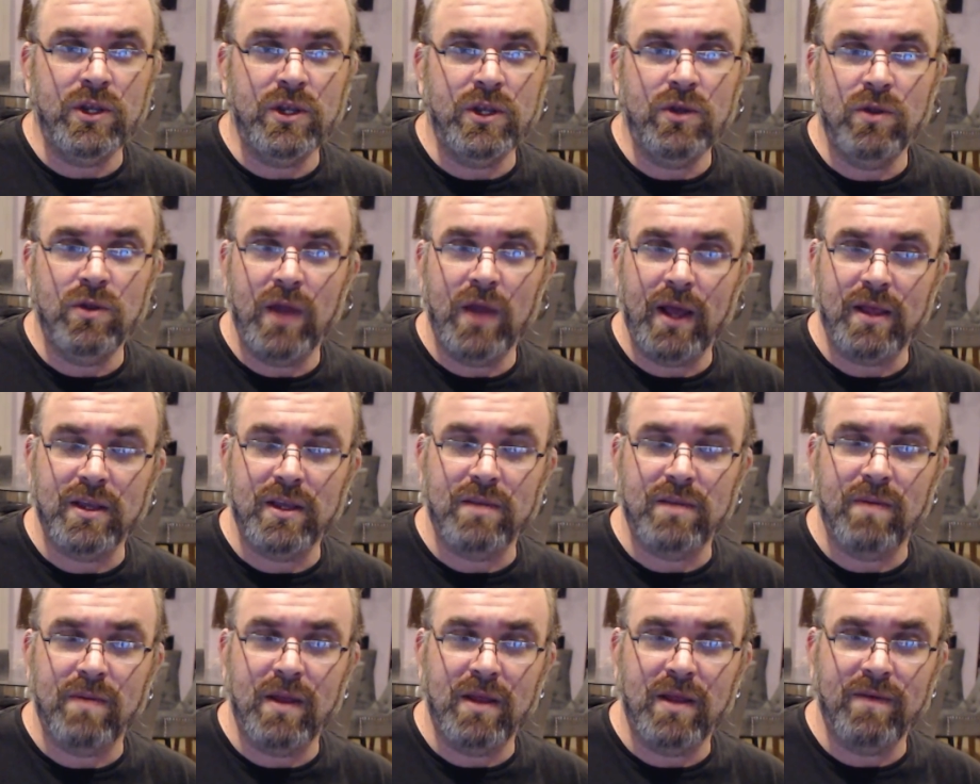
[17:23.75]
Do you like the
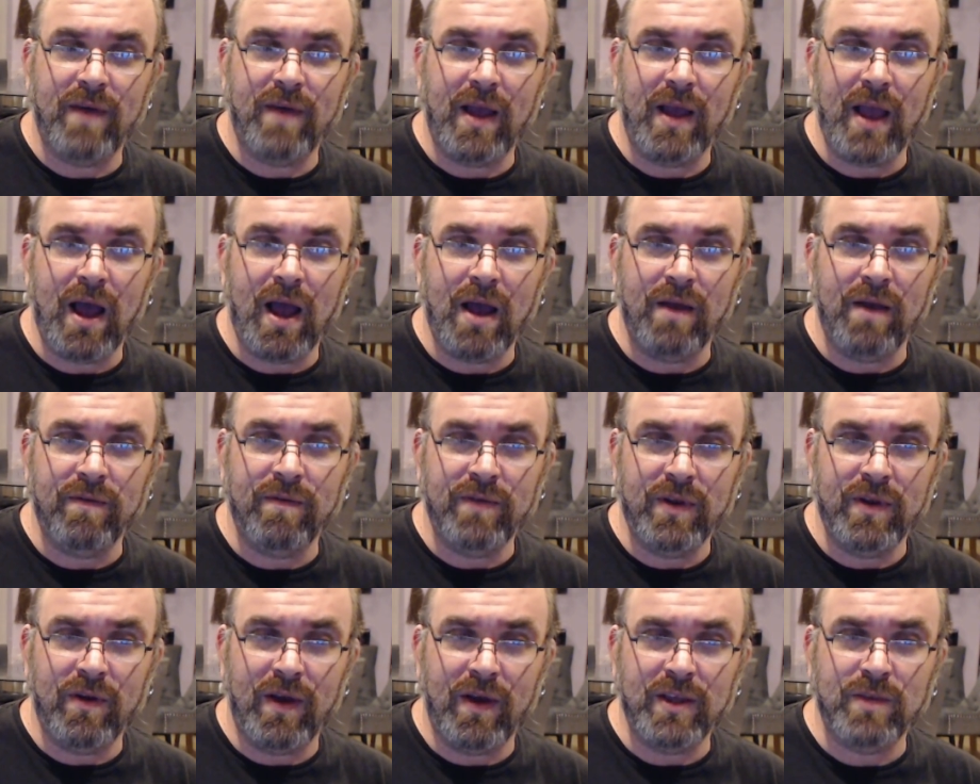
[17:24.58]
smell of
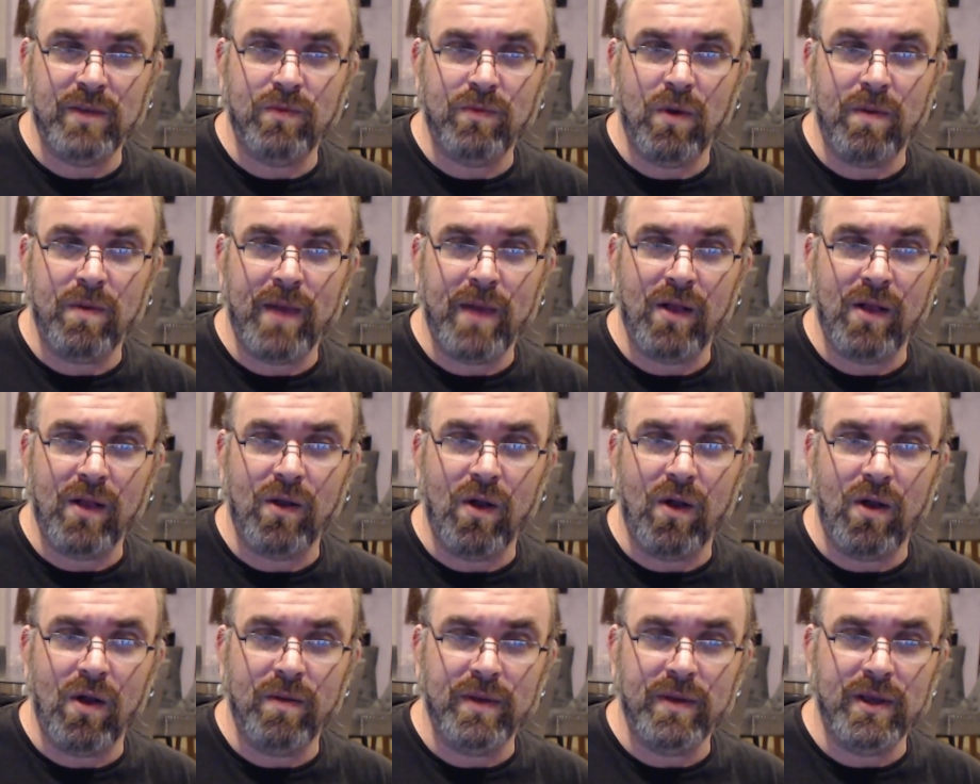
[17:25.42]
isopropyl alcohol?